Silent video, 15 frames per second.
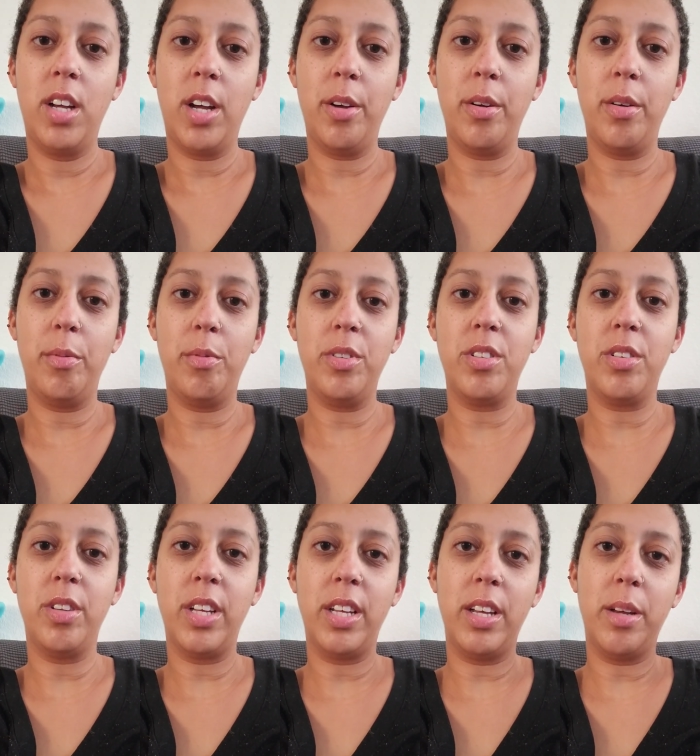I was
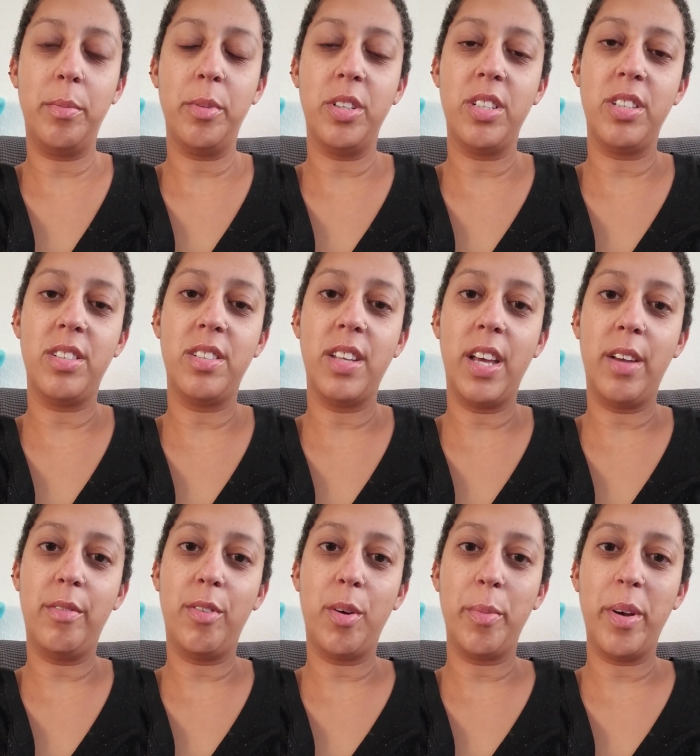only able to
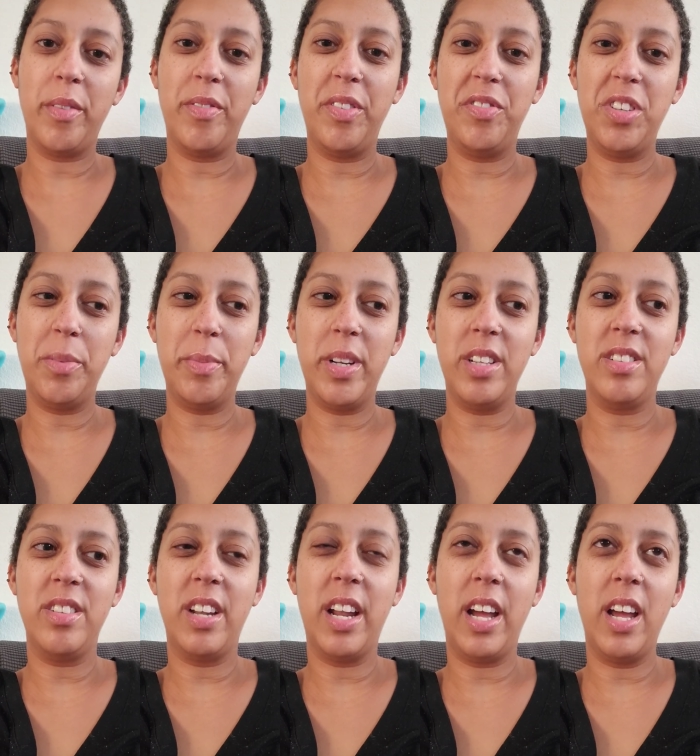skate for about fifteen
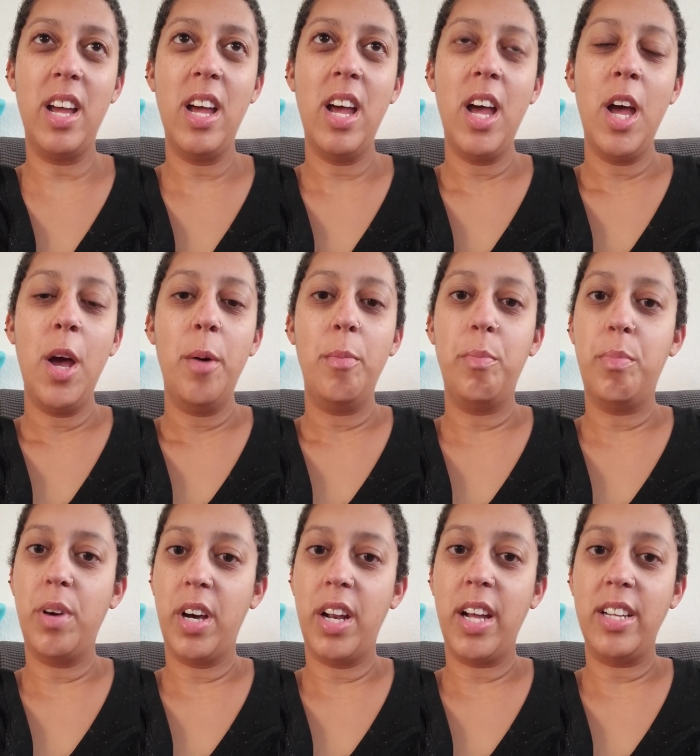minutes today.
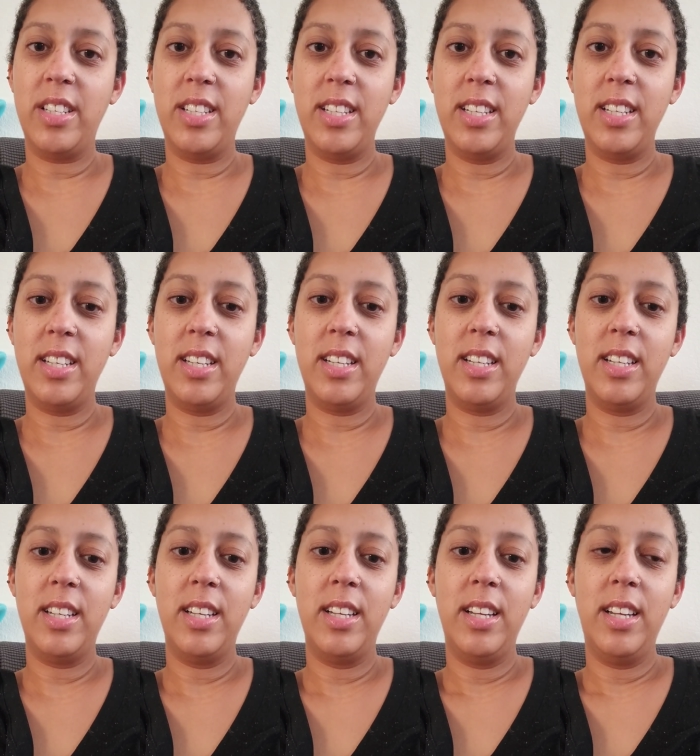But I did
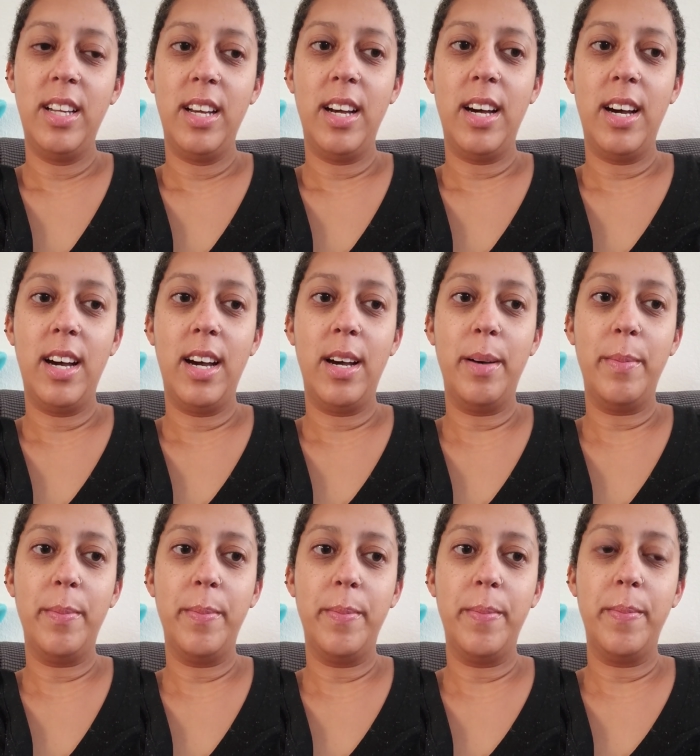
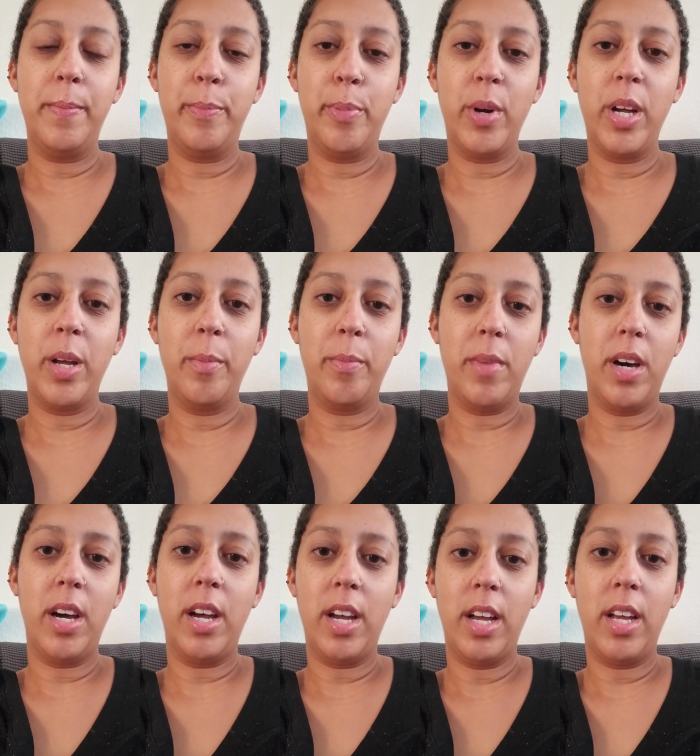um, bring
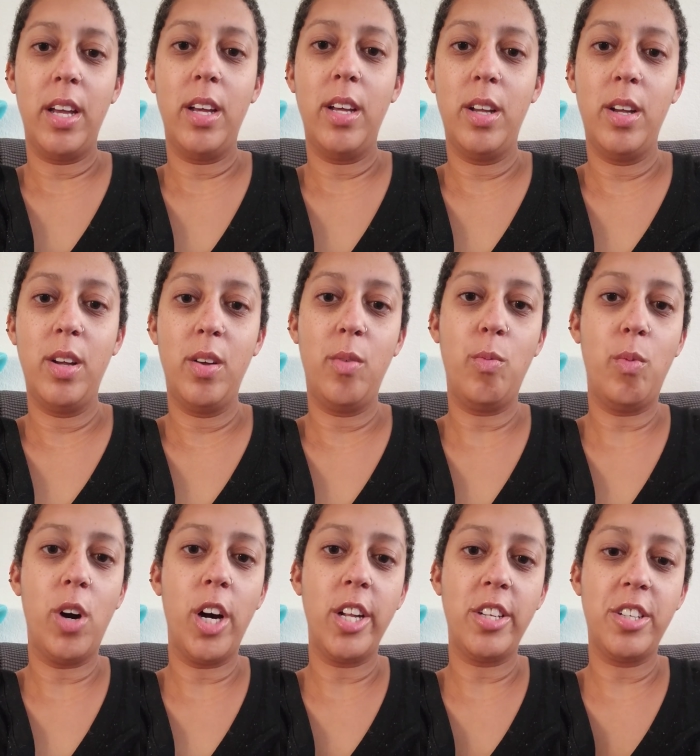my
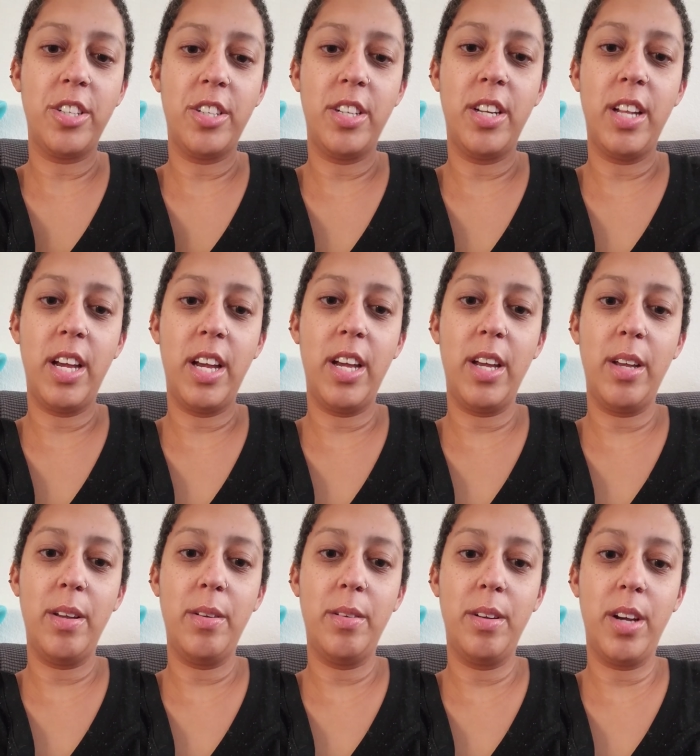watch
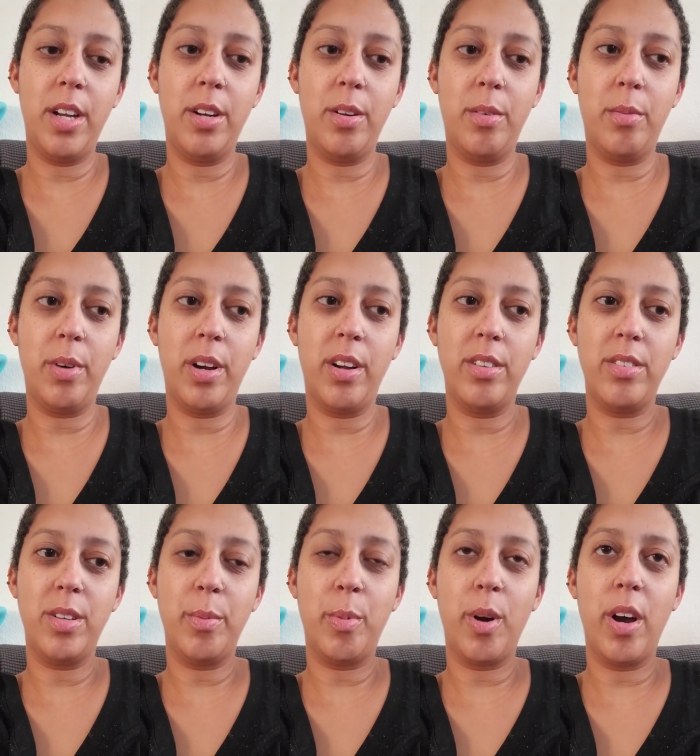today. I don't wear it
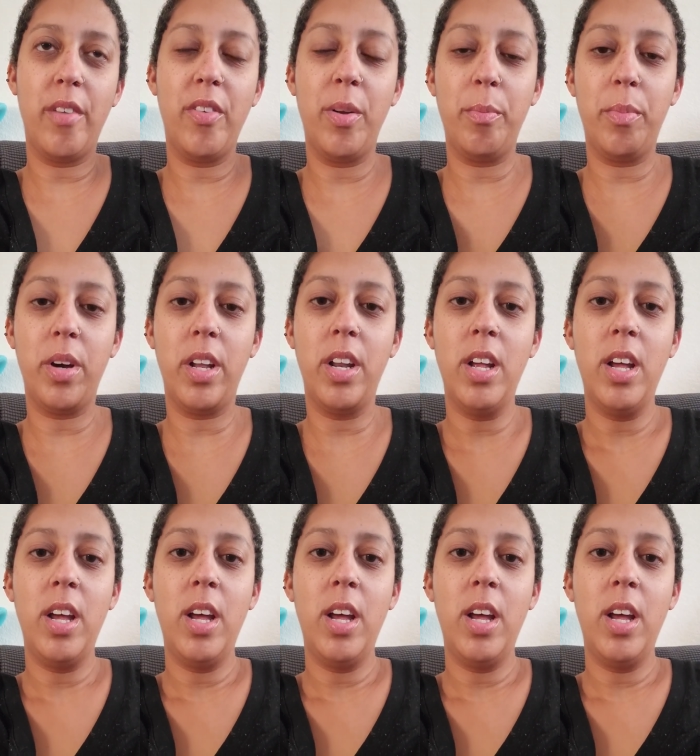super often, but